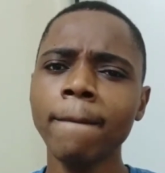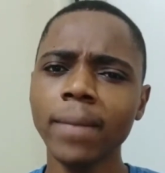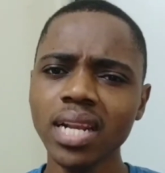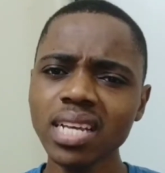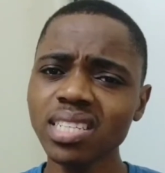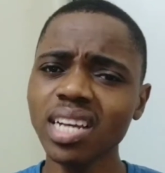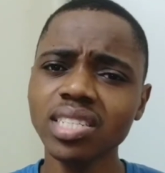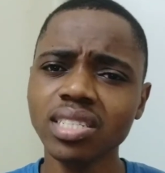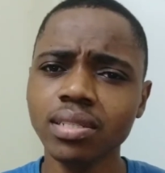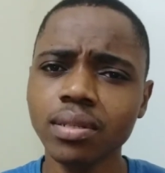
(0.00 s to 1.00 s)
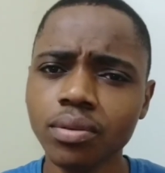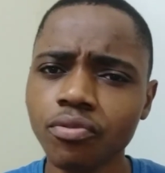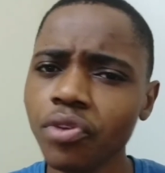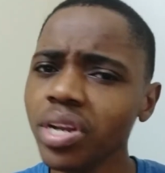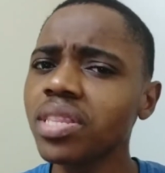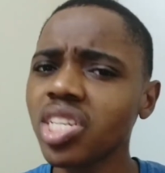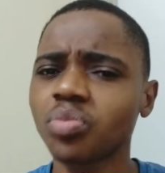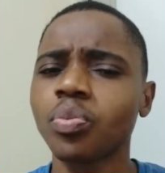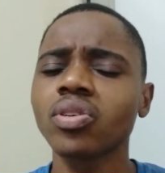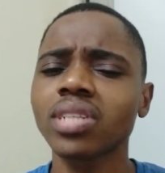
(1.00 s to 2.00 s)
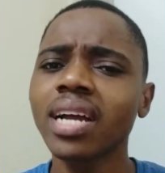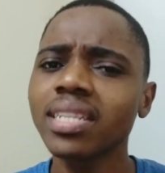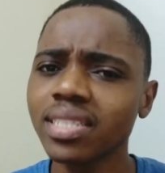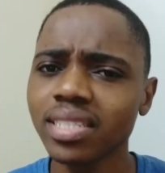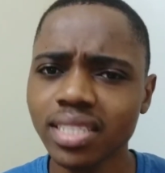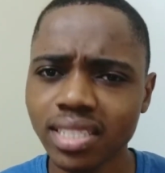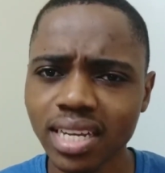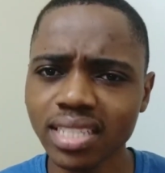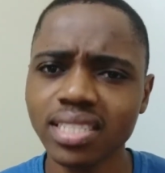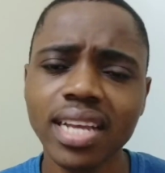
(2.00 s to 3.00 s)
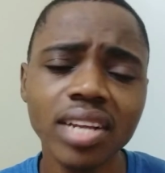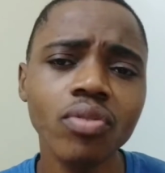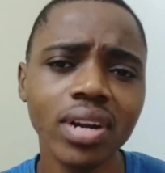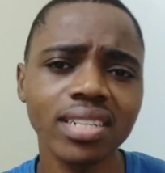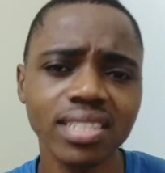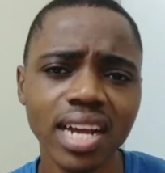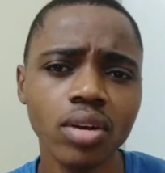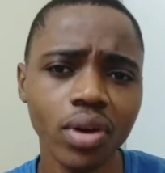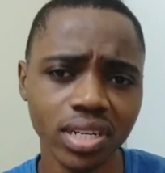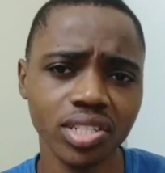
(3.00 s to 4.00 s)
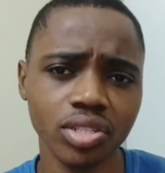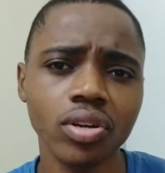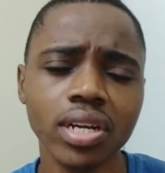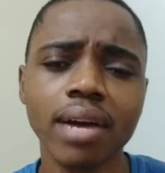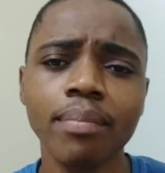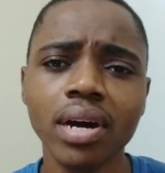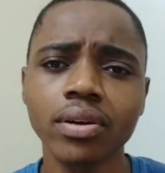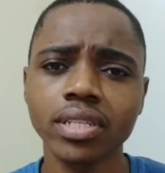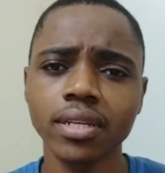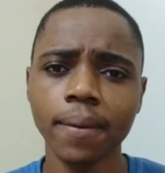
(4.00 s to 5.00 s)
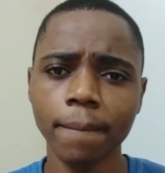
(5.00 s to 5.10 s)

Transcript: let's just read this post and just get to understand what it's talking about.